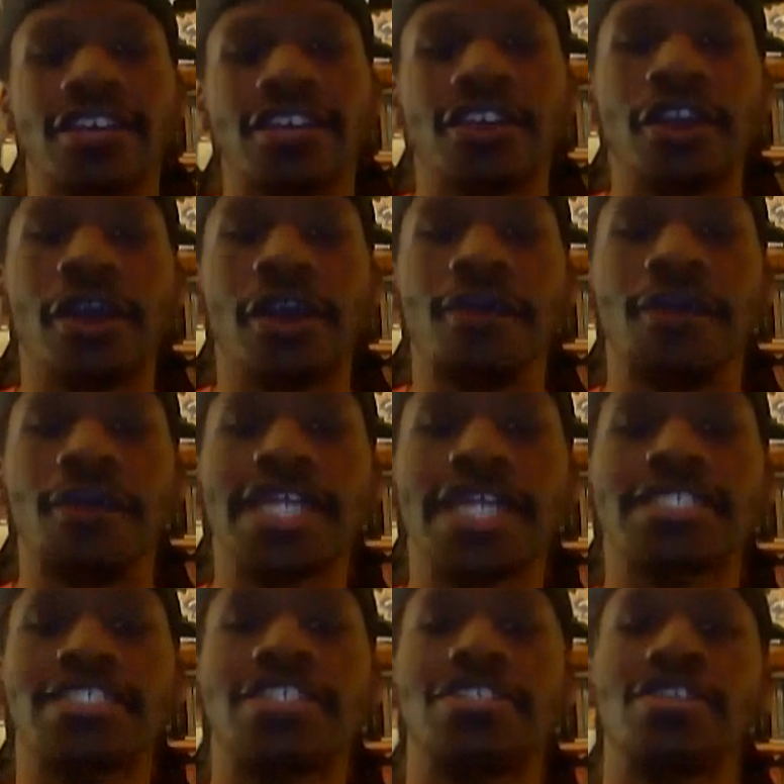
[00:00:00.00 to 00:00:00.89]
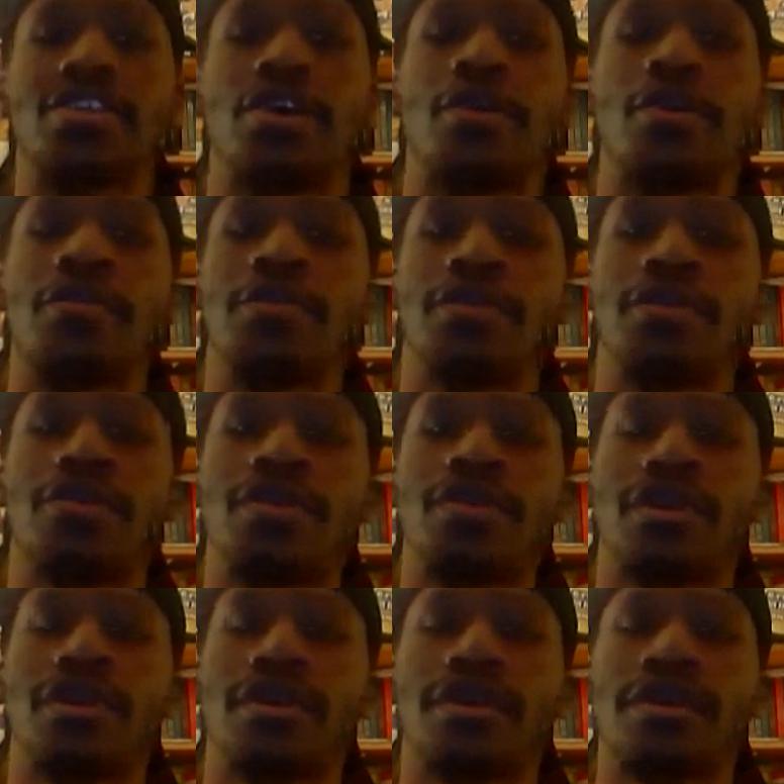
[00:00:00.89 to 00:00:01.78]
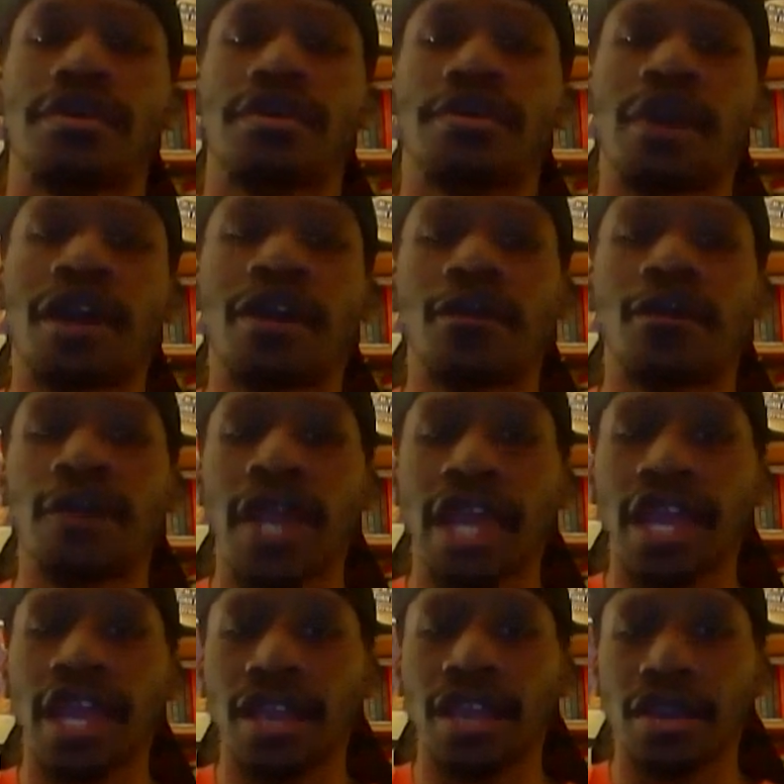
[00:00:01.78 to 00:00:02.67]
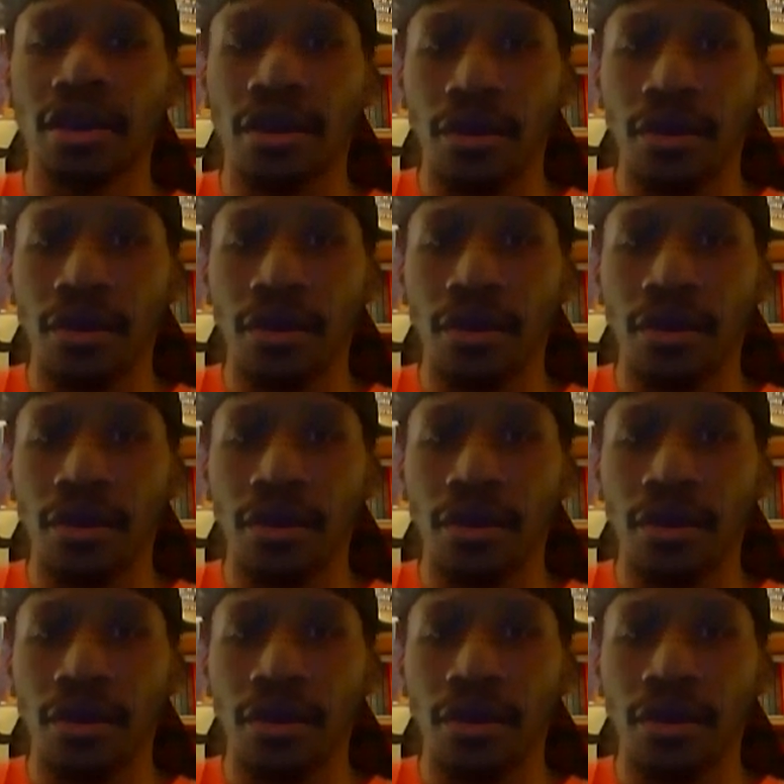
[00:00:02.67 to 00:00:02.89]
You're amazing, Shinobu. By the way,